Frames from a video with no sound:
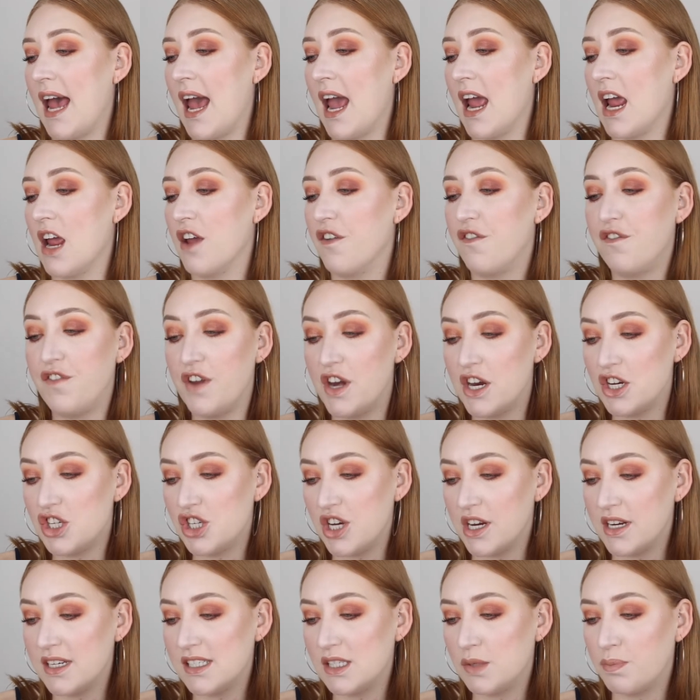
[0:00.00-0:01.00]
a
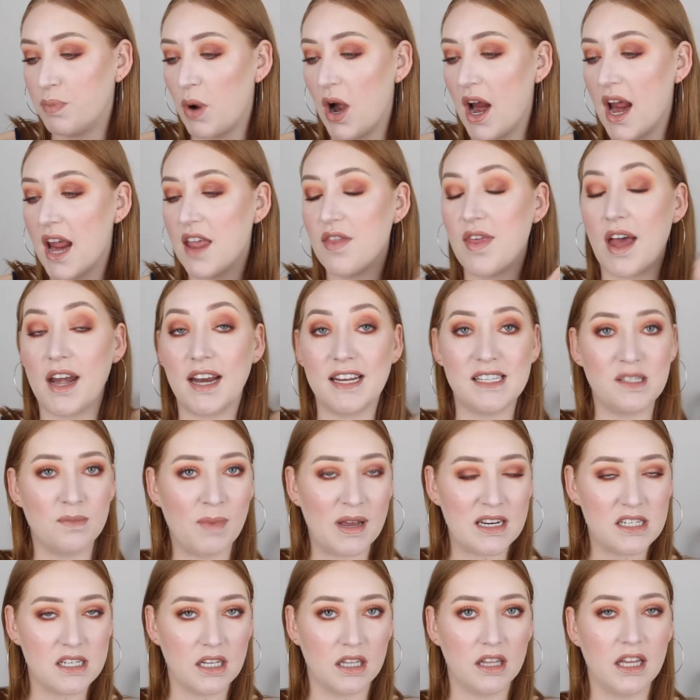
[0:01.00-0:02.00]
finishing spray that is
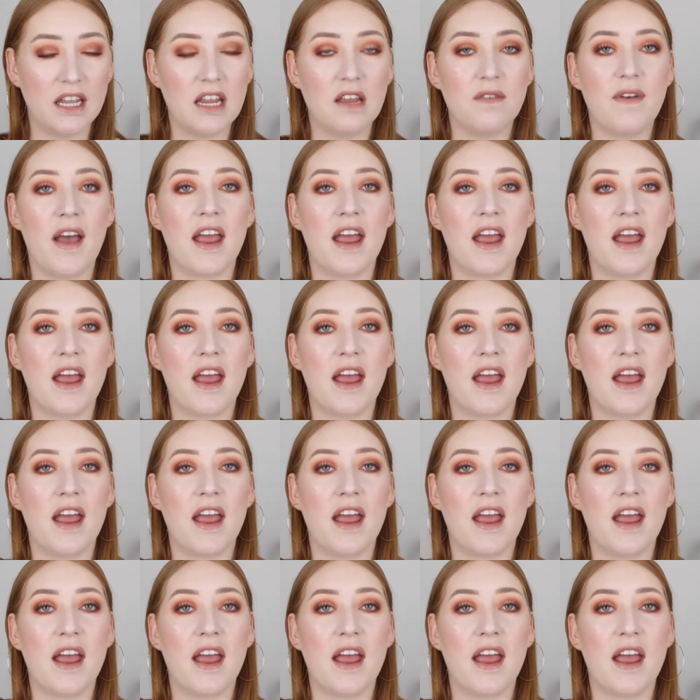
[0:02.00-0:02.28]
meant to leave